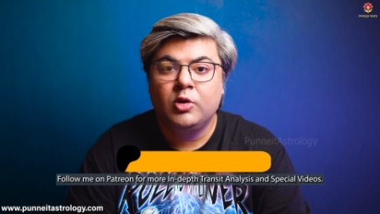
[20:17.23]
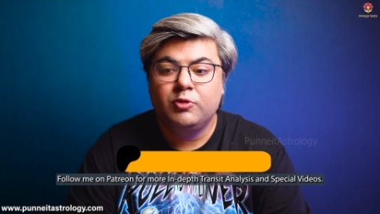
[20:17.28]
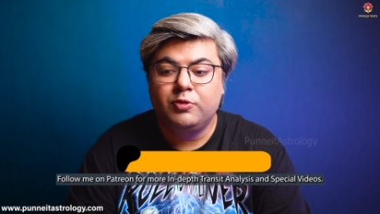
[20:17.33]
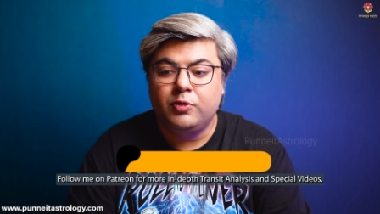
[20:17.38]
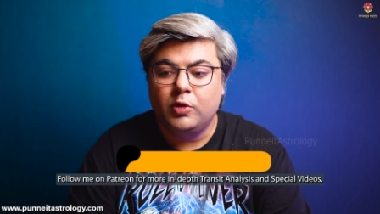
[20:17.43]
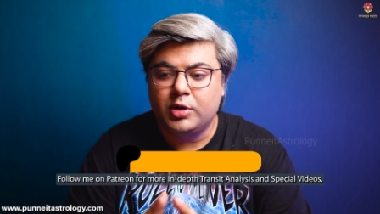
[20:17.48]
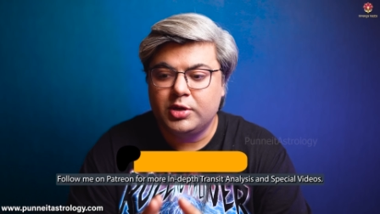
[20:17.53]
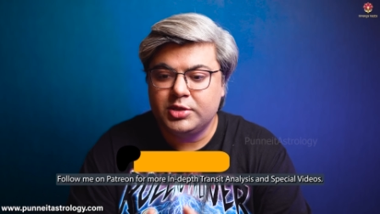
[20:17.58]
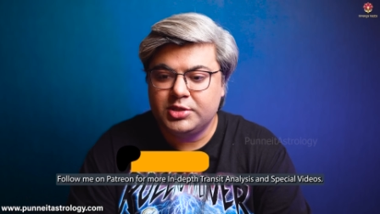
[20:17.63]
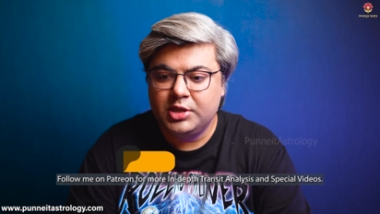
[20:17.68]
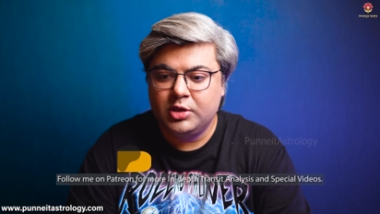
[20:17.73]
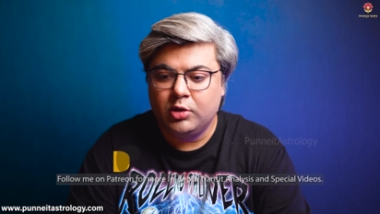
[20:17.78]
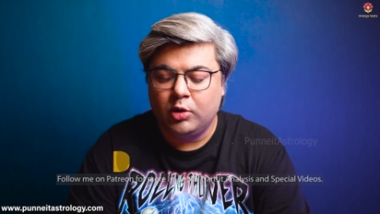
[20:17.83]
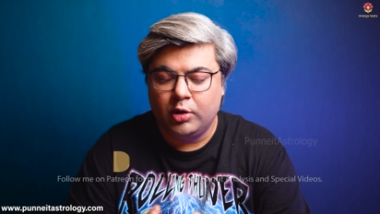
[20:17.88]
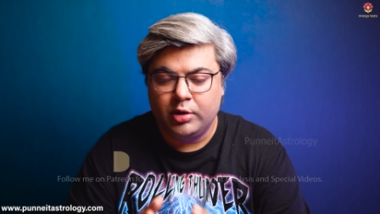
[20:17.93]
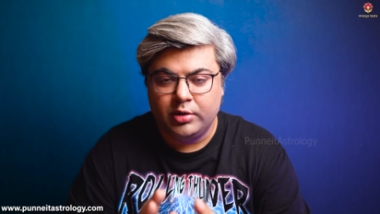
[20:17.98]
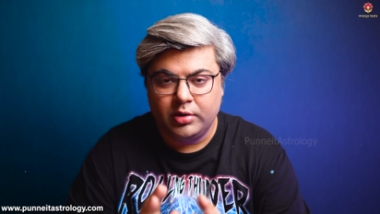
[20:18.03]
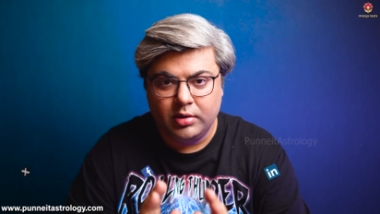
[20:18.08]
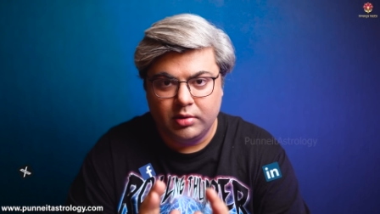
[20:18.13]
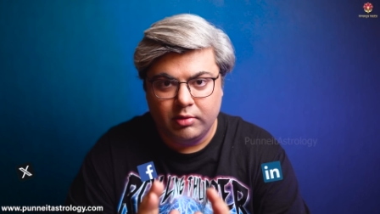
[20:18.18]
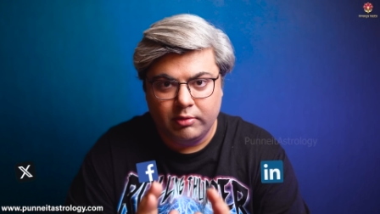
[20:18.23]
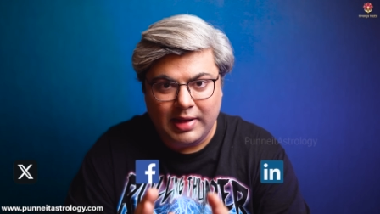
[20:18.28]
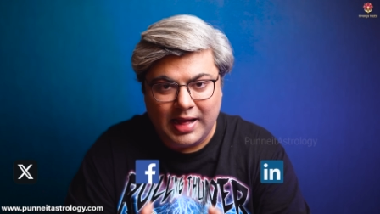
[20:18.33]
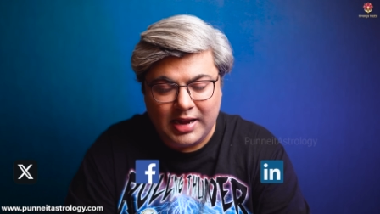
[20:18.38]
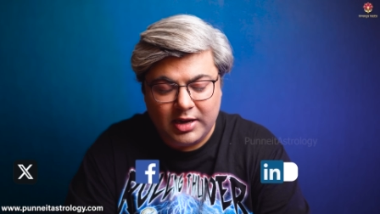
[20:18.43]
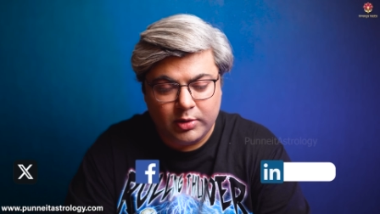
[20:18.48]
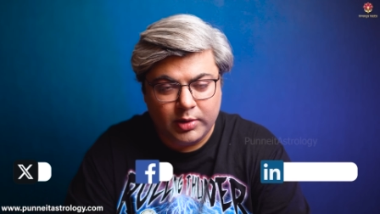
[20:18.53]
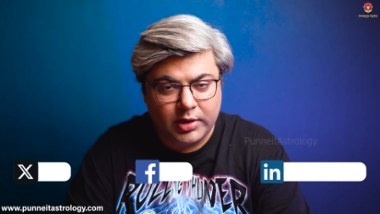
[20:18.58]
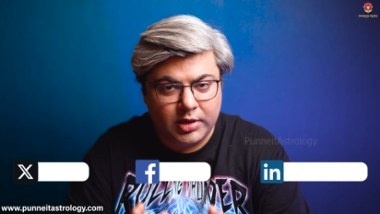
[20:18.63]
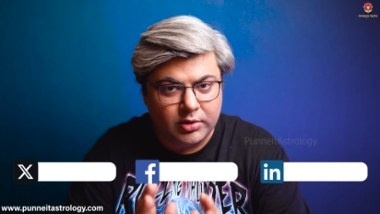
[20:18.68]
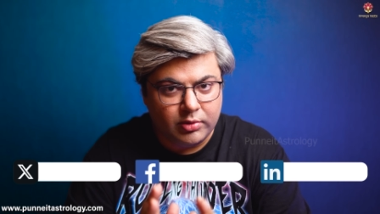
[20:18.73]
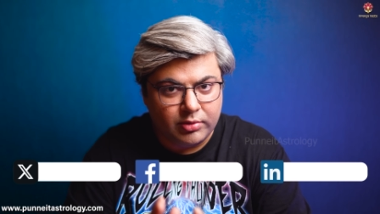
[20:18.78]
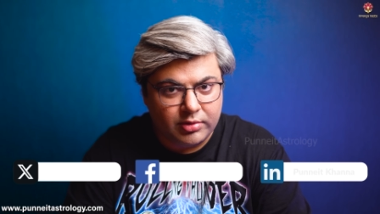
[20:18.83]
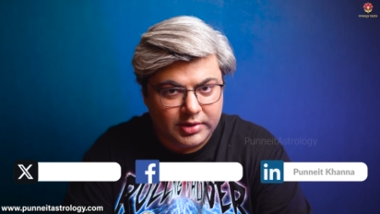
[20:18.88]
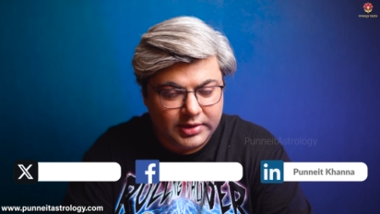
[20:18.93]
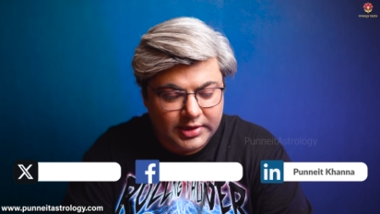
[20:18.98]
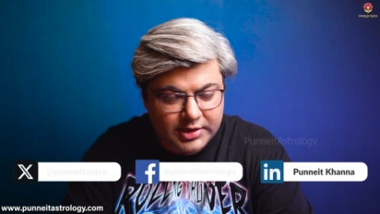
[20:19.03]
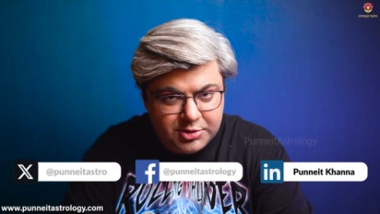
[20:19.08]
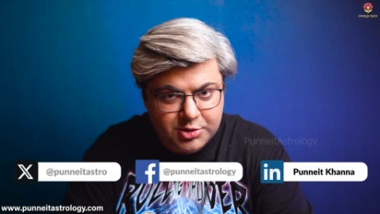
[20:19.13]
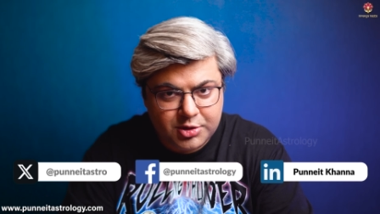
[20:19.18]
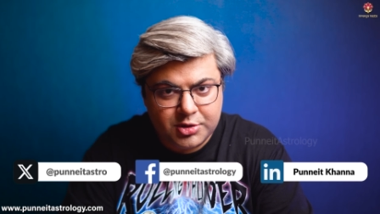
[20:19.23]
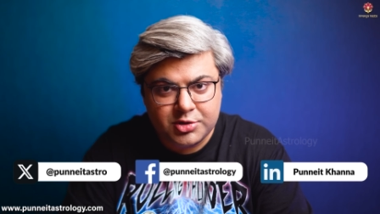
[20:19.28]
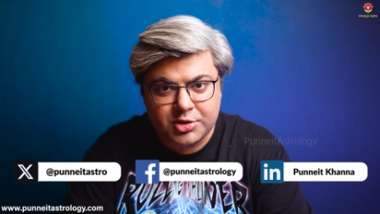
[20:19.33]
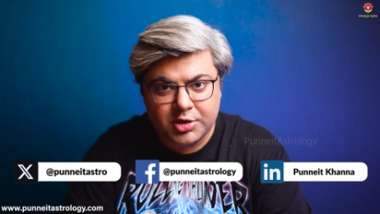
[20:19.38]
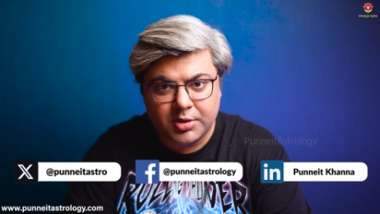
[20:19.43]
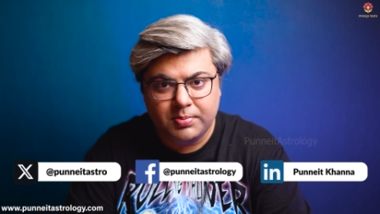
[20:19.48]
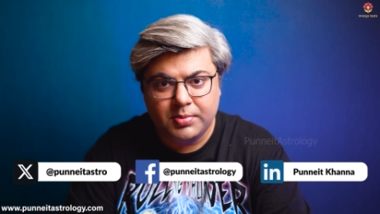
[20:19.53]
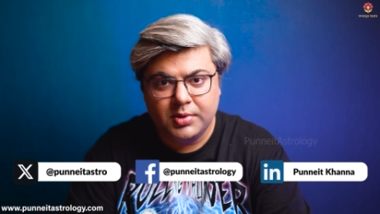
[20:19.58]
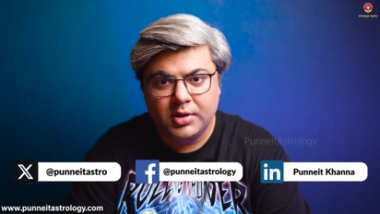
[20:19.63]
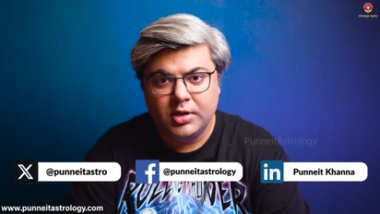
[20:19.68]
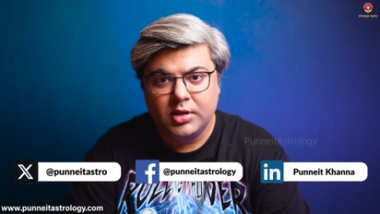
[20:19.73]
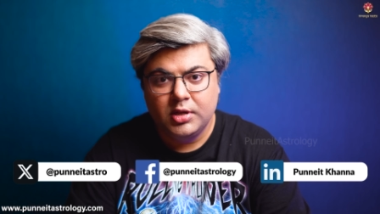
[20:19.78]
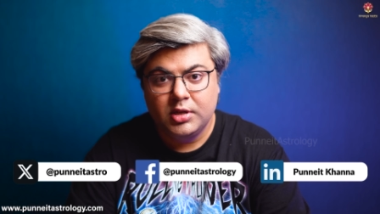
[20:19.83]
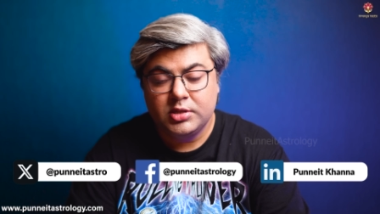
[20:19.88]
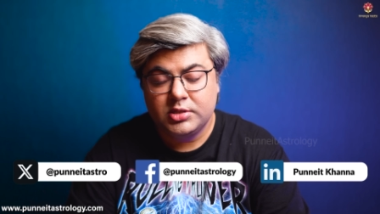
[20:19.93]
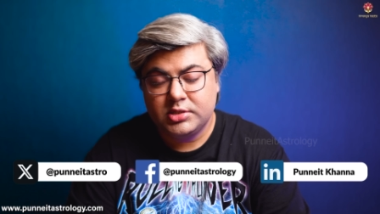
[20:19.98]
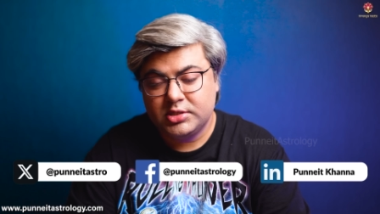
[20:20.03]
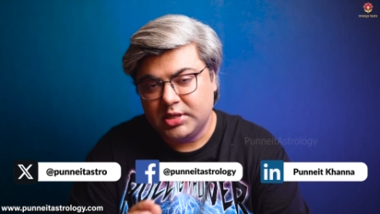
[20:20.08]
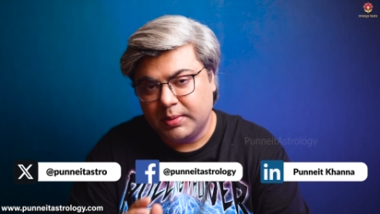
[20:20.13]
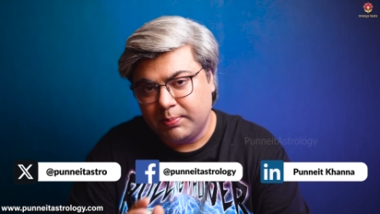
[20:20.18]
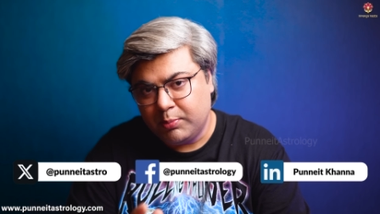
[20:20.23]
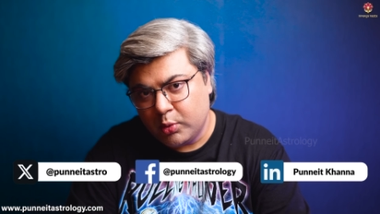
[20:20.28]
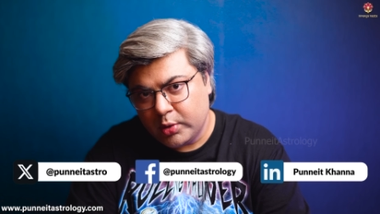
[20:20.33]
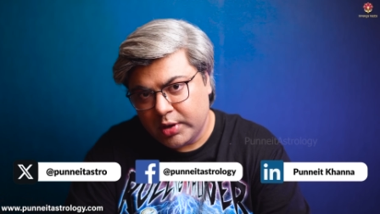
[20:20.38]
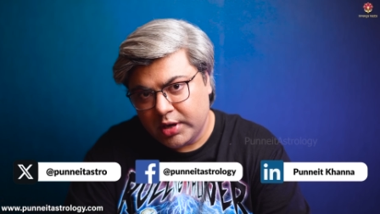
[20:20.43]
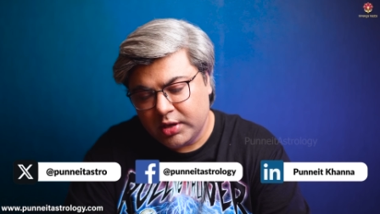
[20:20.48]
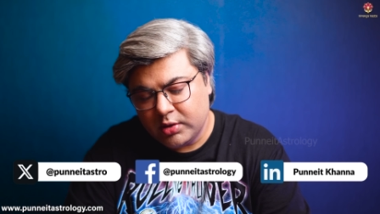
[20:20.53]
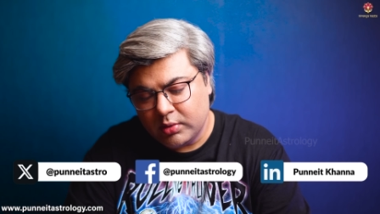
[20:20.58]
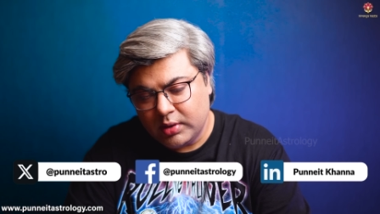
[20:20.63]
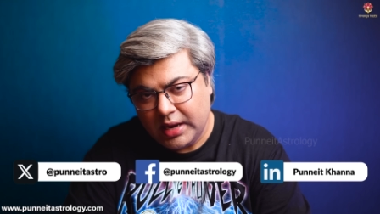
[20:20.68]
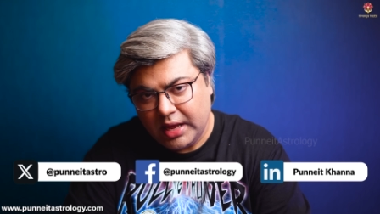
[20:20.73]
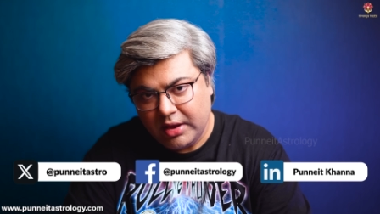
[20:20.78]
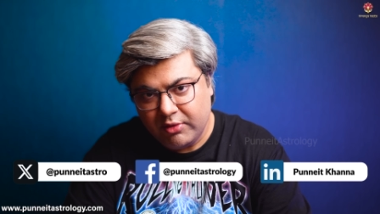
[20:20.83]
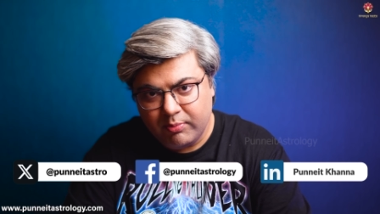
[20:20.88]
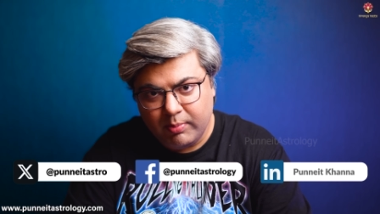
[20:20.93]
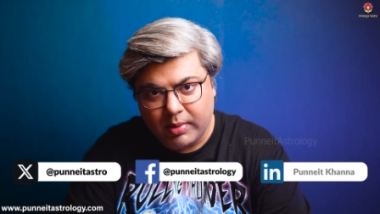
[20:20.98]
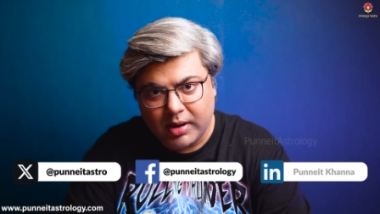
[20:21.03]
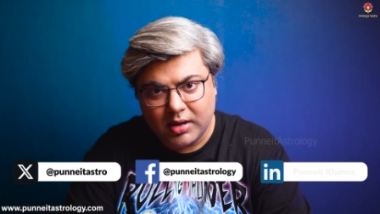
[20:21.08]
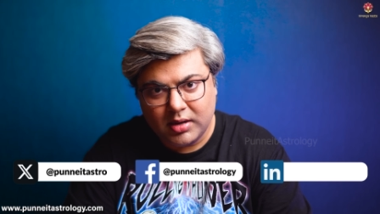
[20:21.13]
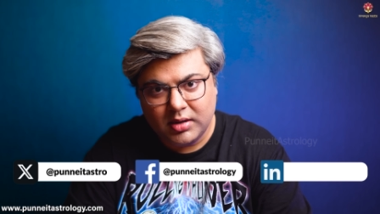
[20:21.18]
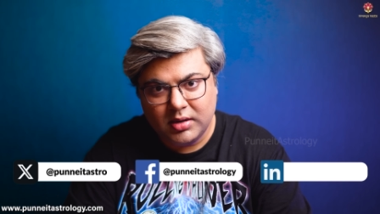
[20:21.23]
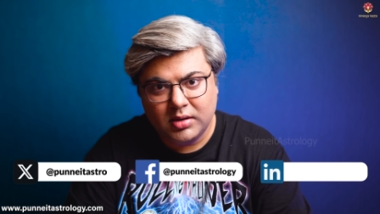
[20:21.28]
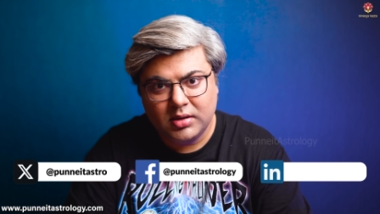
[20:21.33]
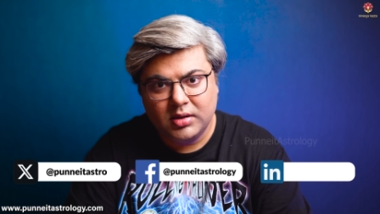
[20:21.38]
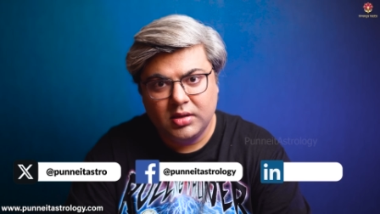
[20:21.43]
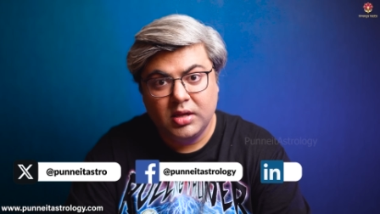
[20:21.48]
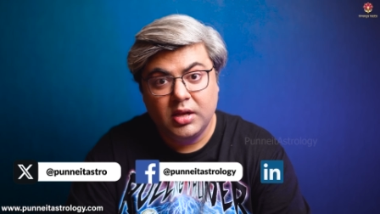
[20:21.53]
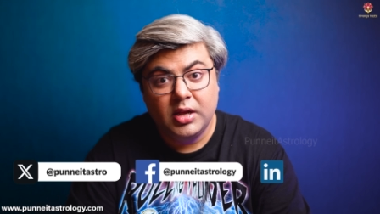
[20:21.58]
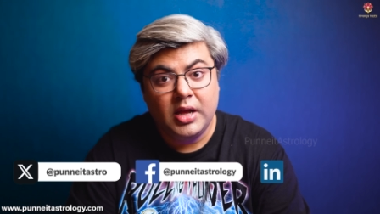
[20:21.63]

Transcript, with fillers: focusing on valuing your relationship, supporting your life partner,